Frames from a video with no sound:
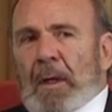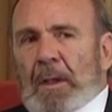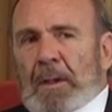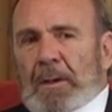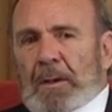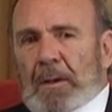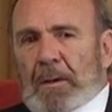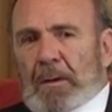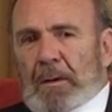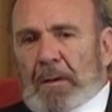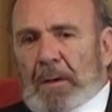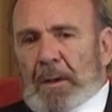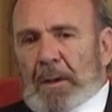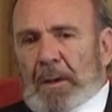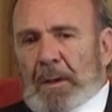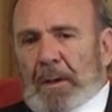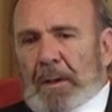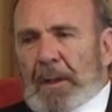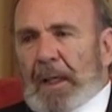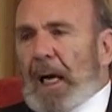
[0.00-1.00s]
So
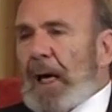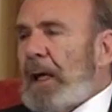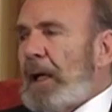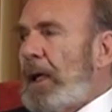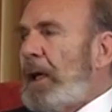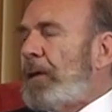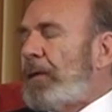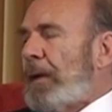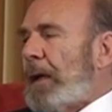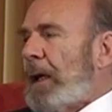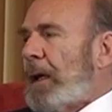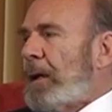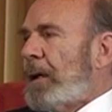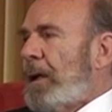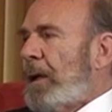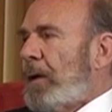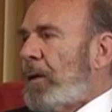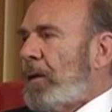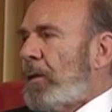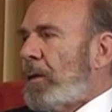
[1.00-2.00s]
that evening,
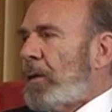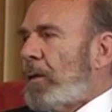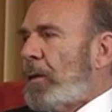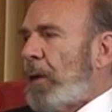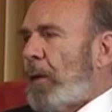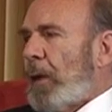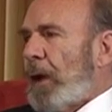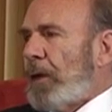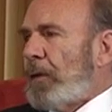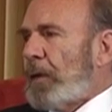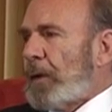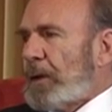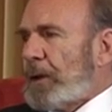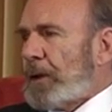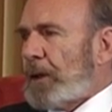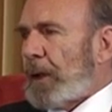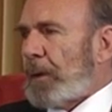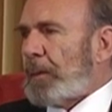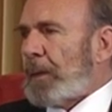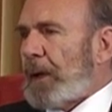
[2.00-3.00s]
we went for
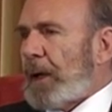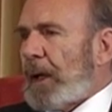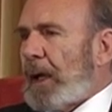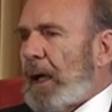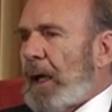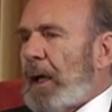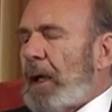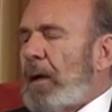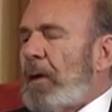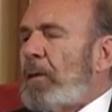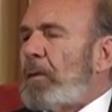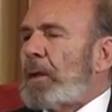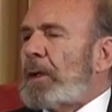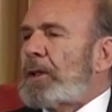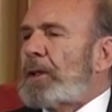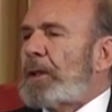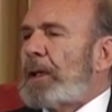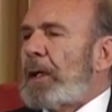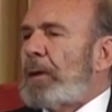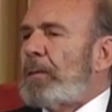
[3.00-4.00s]
supper again. We're
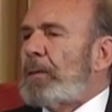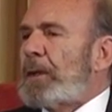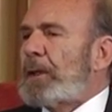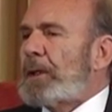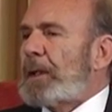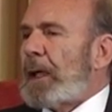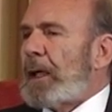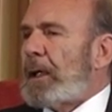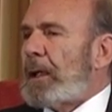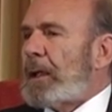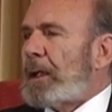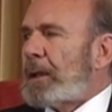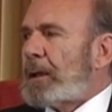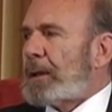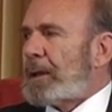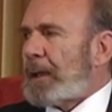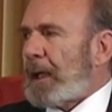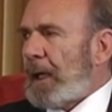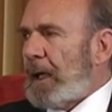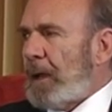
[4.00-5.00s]
sitting beside the
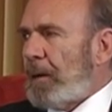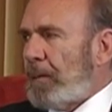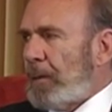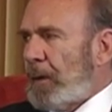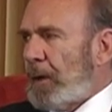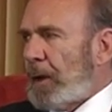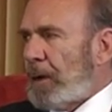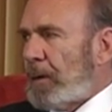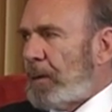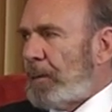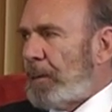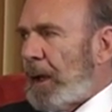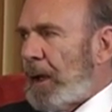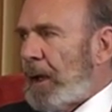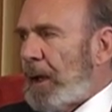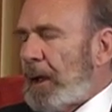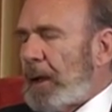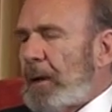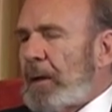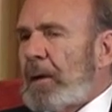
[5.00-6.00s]
same young
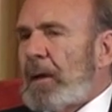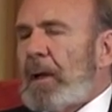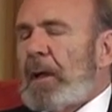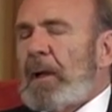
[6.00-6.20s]
man.